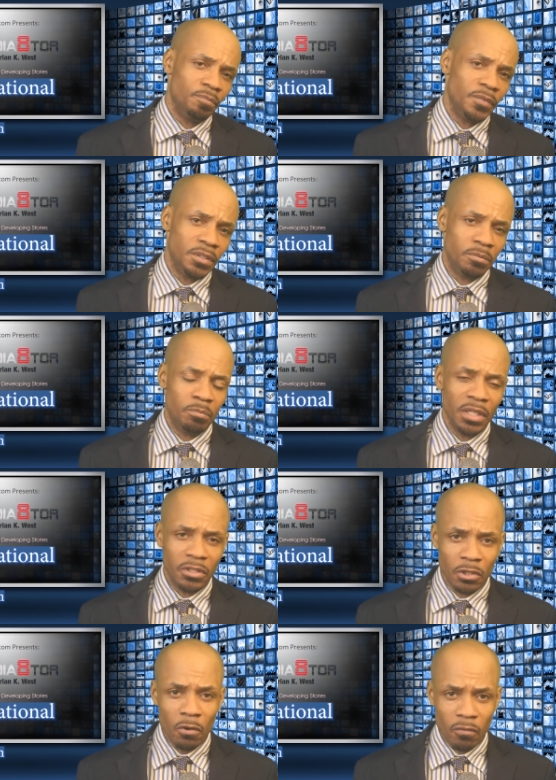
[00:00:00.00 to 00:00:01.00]
this
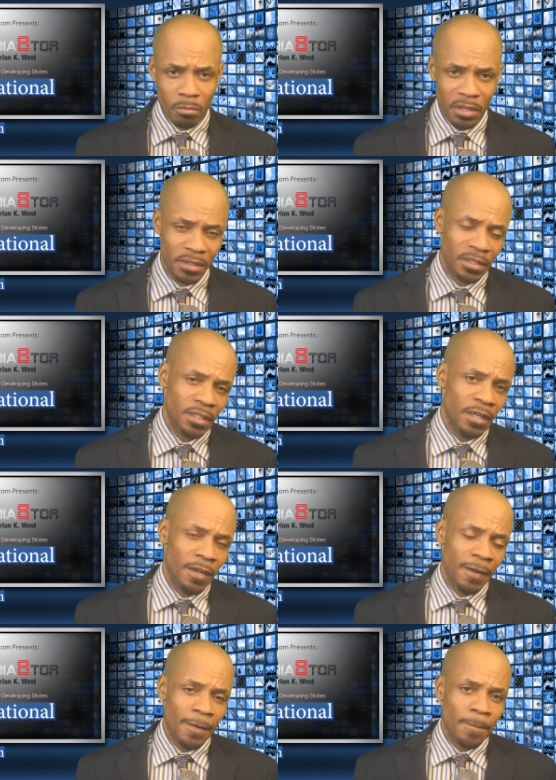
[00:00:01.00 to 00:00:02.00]
big Doberman,
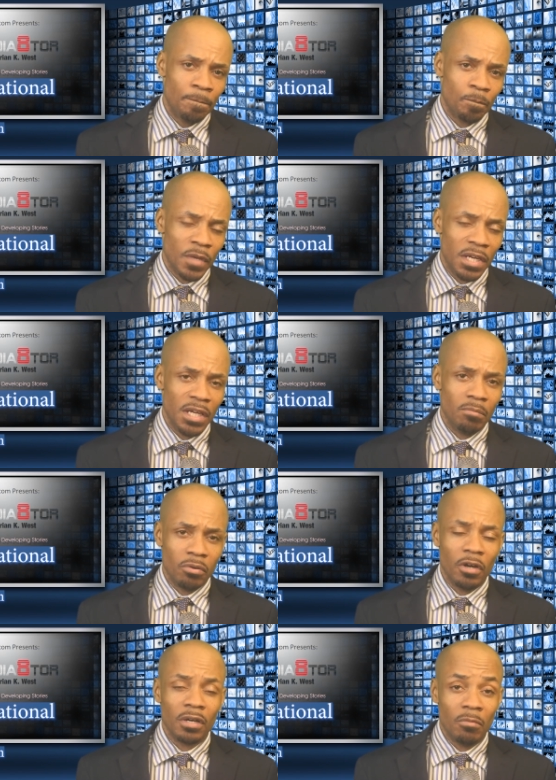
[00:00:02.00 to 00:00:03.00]
and he had
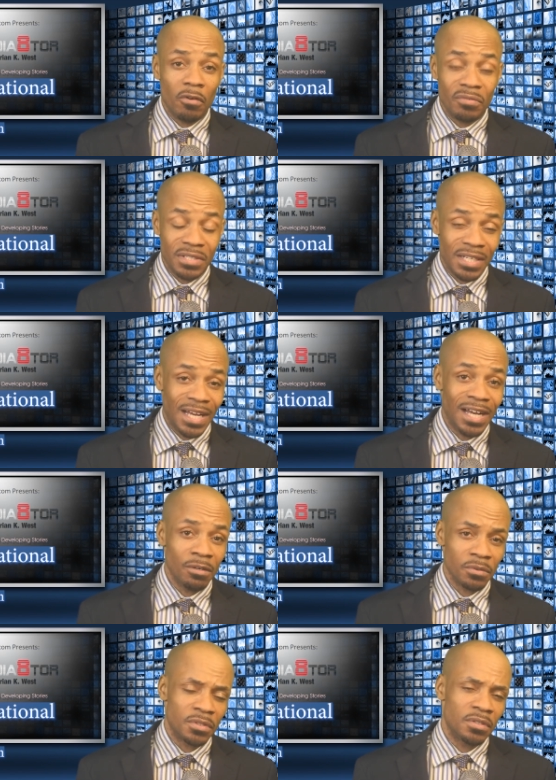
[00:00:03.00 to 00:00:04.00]
brought him over to the
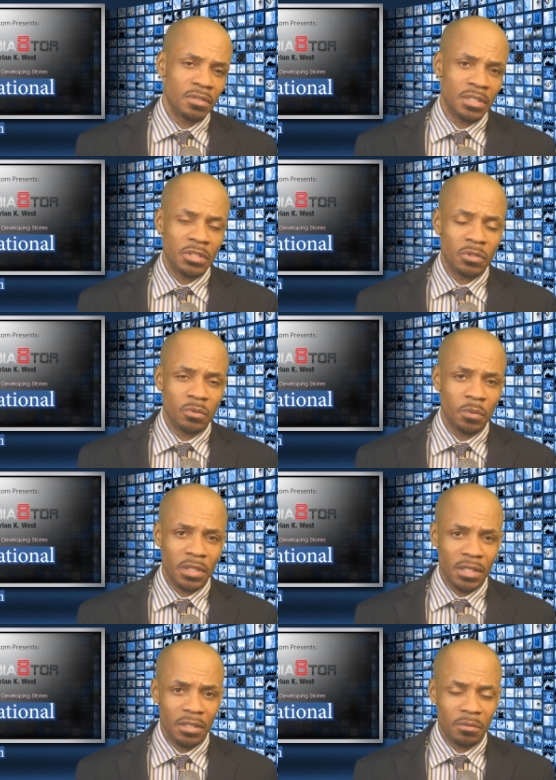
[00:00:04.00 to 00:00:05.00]
house. This is
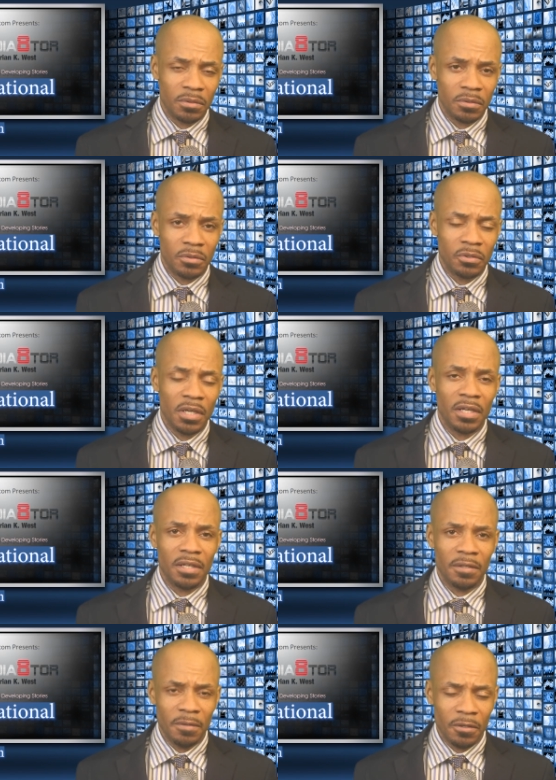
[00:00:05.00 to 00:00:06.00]
when he was trying
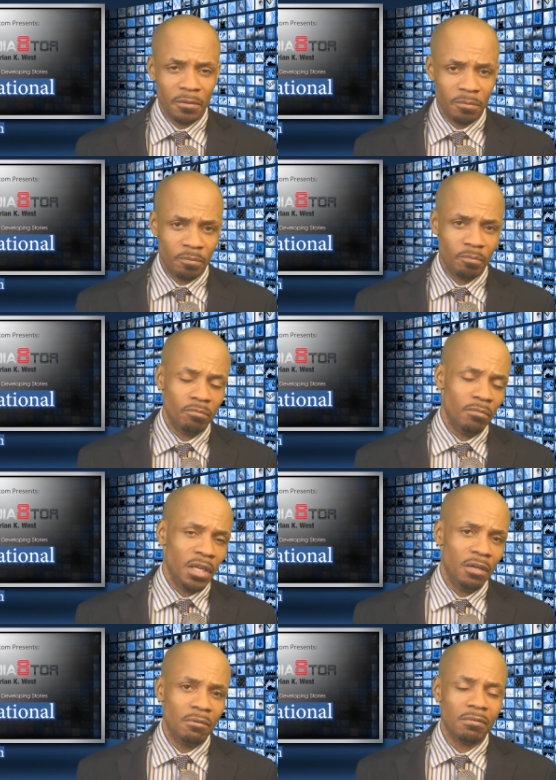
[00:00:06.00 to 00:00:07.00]
to, you know,
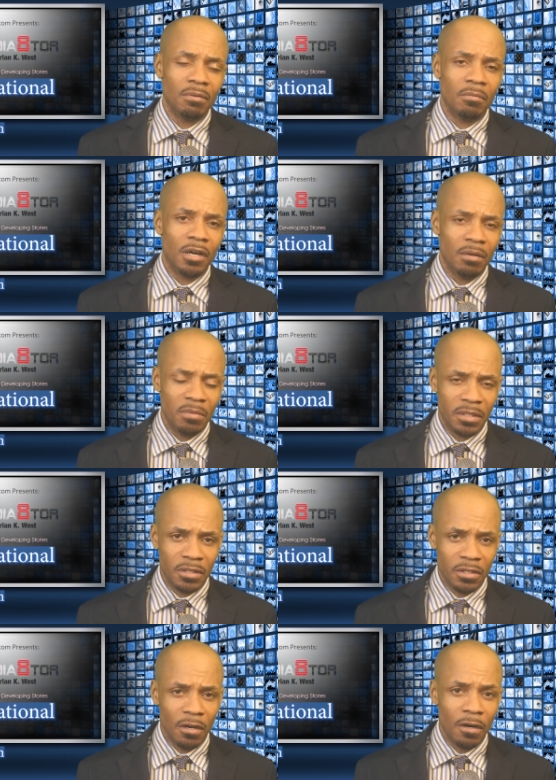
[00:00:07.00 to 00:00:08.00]
mingle with my mom and the
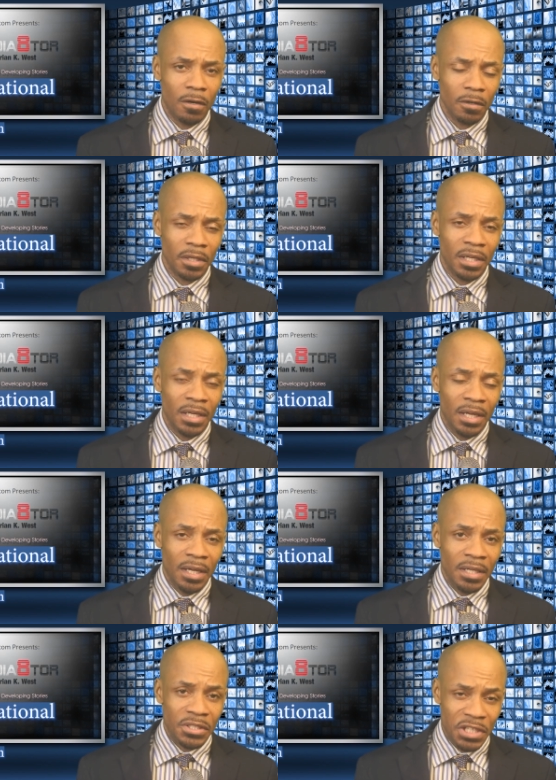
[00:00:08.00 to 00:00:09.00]
dog.
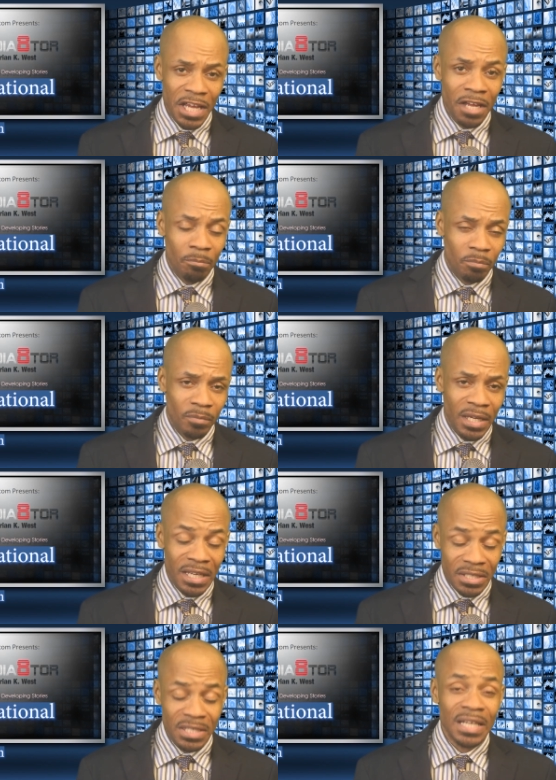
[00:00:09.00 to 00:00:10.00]
Champ
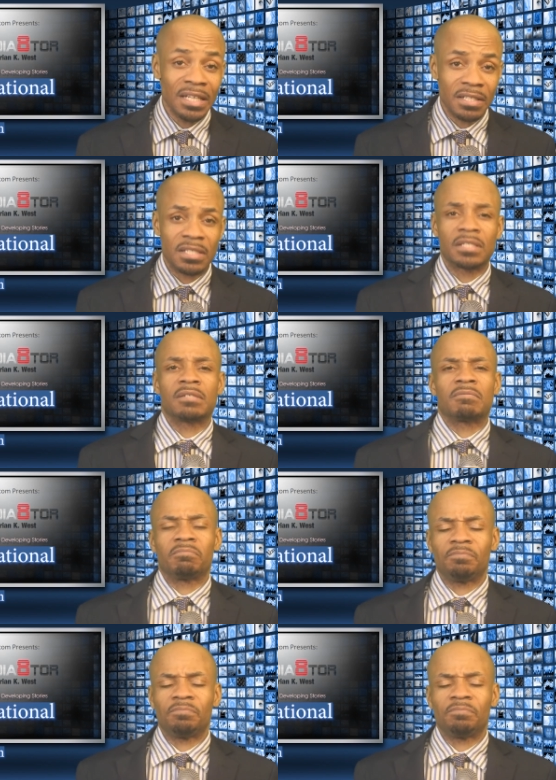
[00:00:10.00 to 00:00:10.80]
got jealous